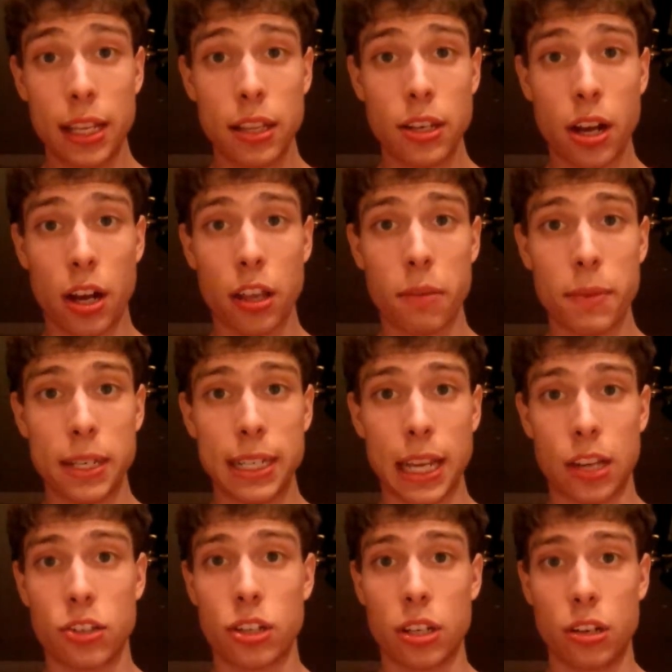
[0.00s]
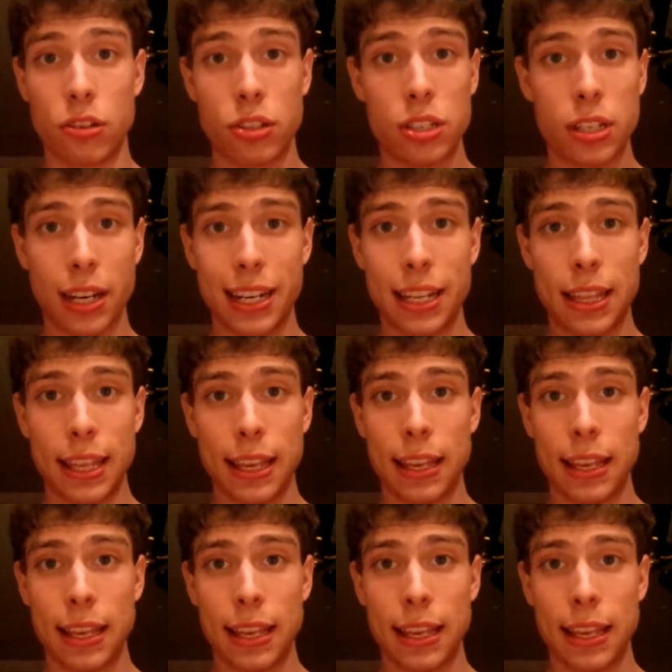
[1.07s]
the documentation, you study